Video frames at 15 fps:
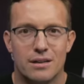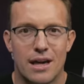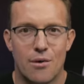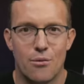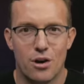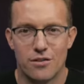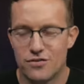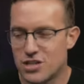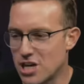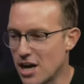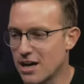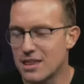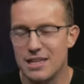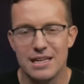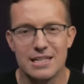that would have
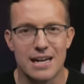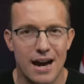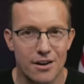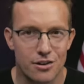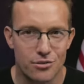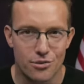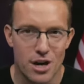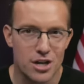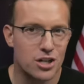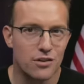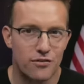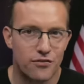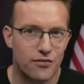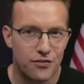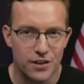sunk the entire
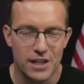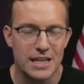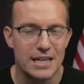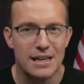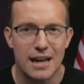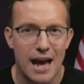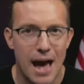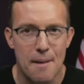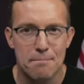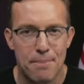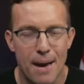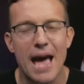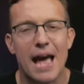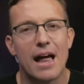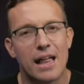Russian fleet at
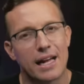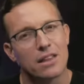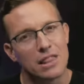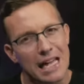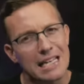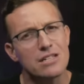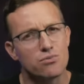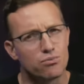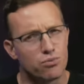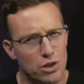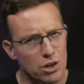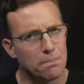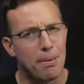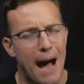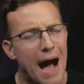bay. Like, that's
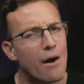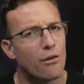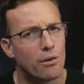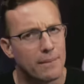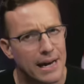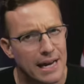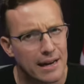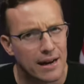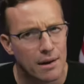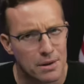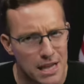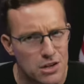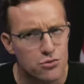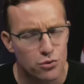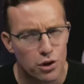real power, man. I
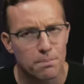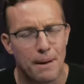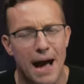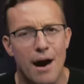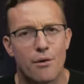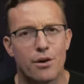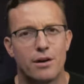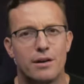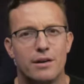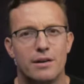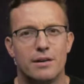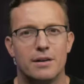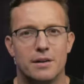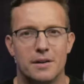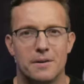mean, that's real power.
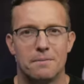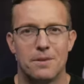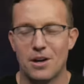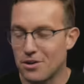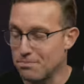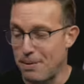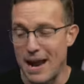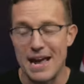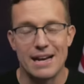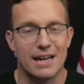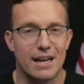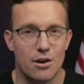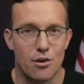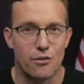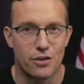They're
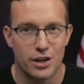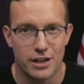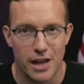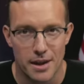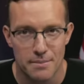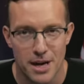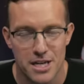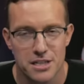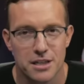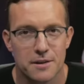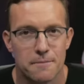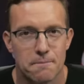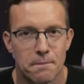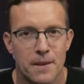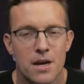panicking over Elon Musk.
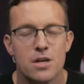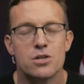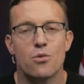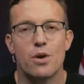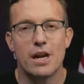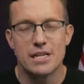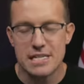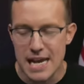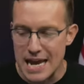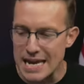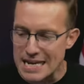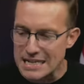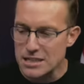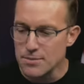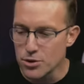So when I
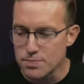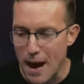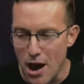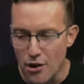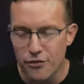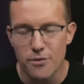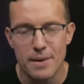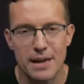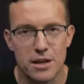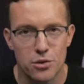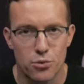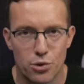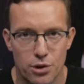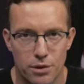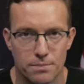say he's the most powerful man in
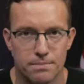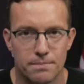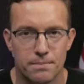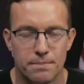the world,